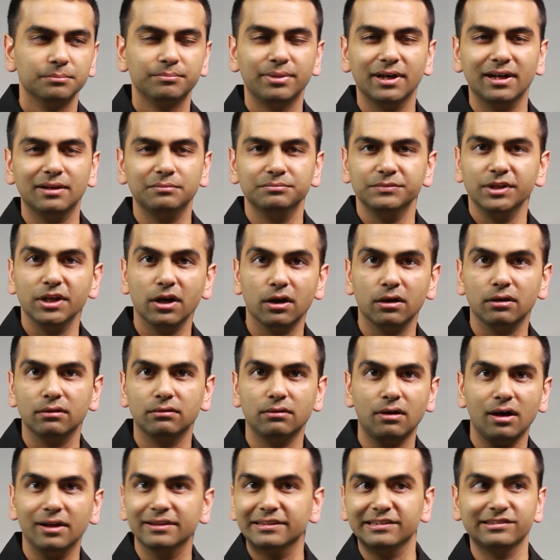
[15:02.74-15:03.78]
but, you
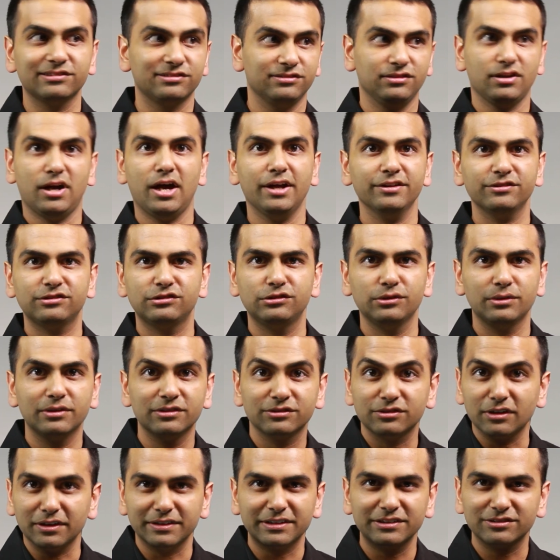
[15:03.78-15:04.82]
know, all these
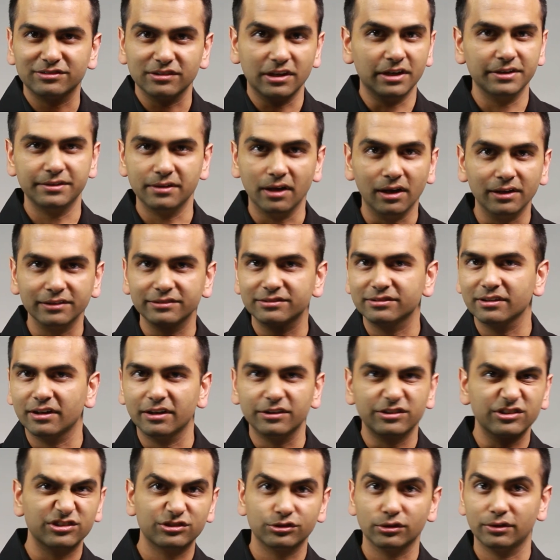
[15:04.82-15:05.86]
non-students, all these adults that
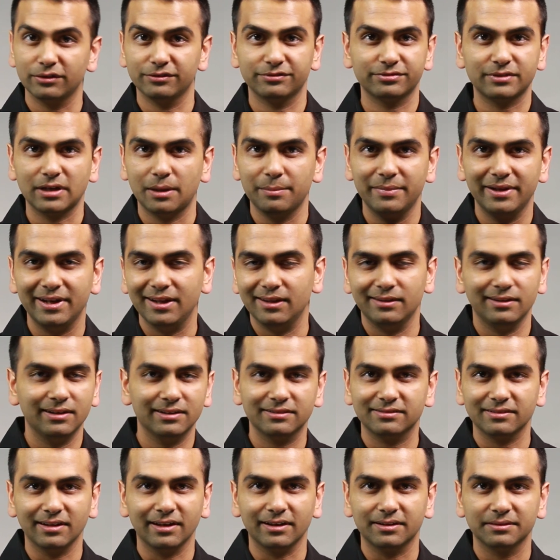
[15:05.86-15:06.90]
are just sort of coming in,
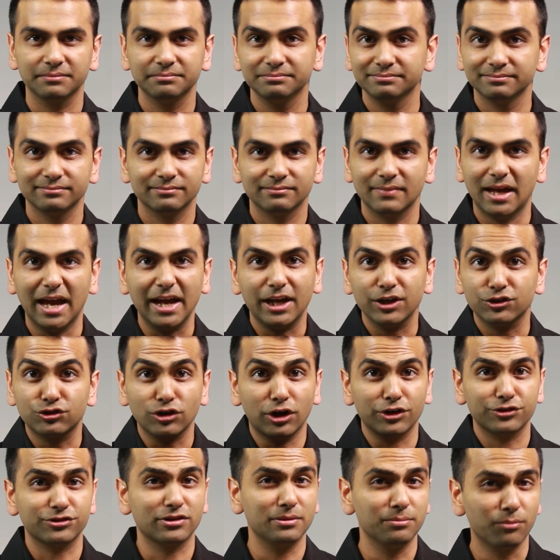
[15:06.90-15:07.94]
it's like, I could
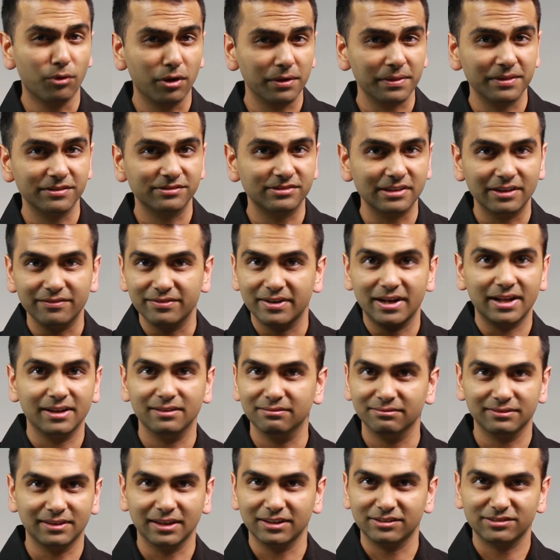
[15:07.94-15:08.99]
charge them more than seven
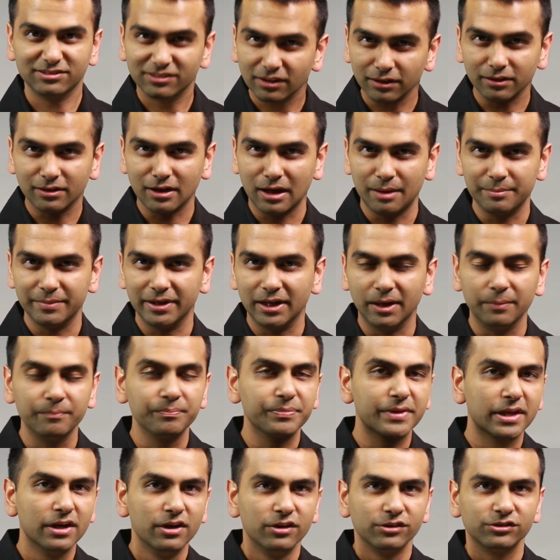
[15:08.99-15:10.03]
and they'd still come, you know?
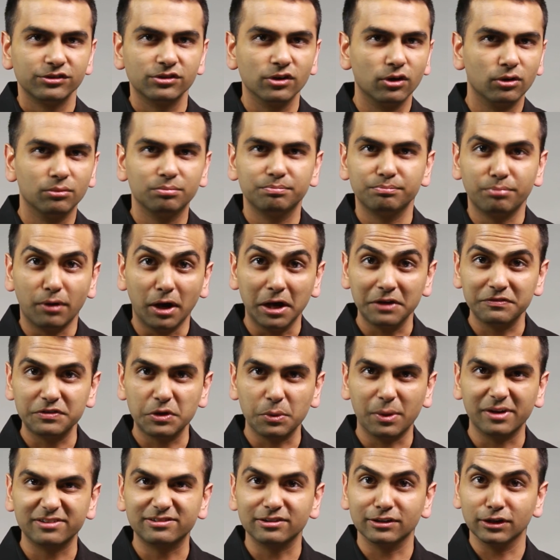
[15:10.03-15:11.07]
So part of you
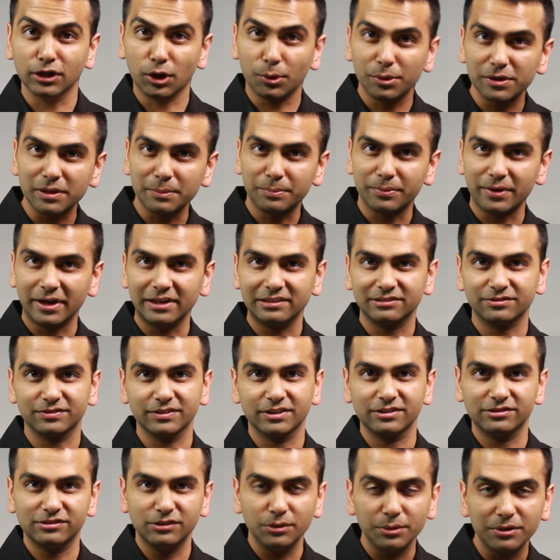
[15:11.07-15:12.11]
wants to lower the price for
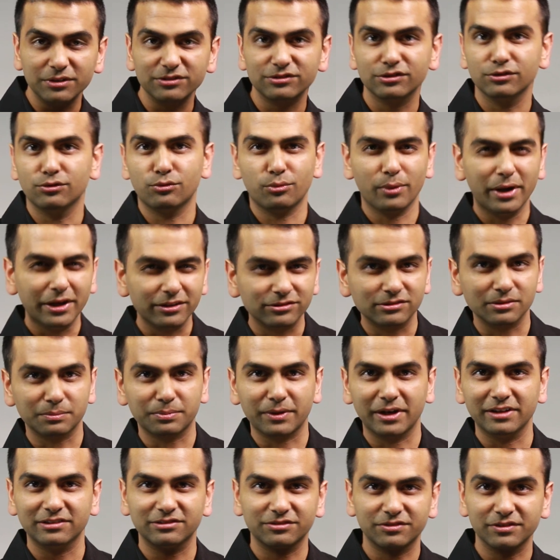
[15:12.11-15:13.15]
the students and raise the
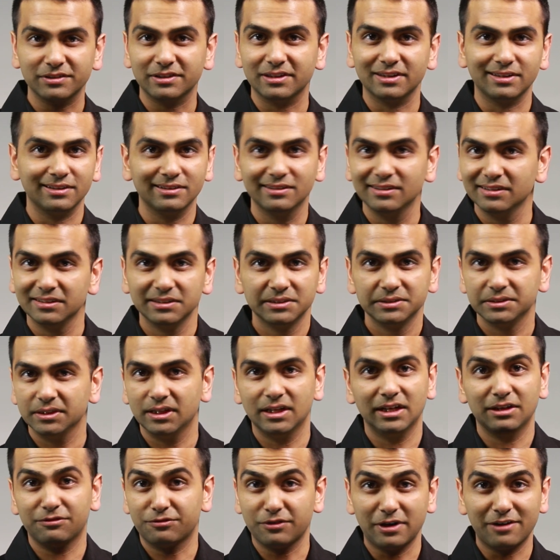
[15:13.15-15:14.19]
price for, the,
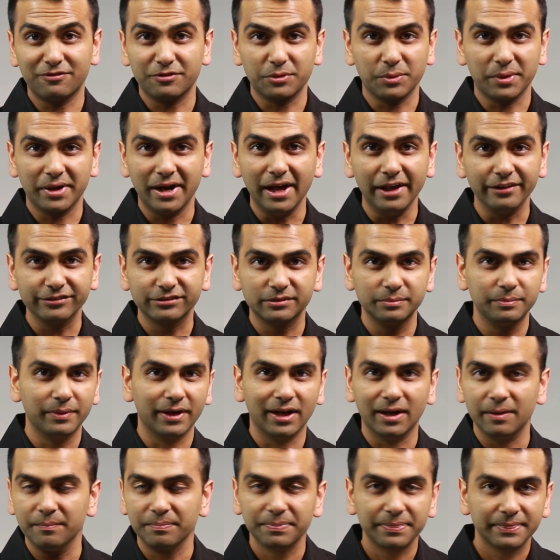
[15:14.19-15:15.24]
uh, for everyone else,
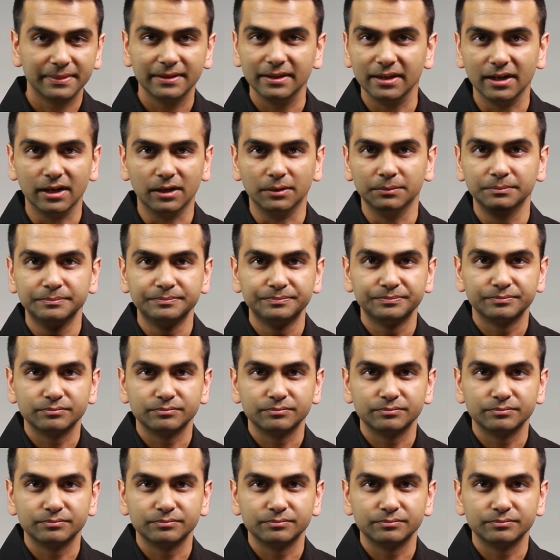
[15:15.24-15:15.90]
but, you know,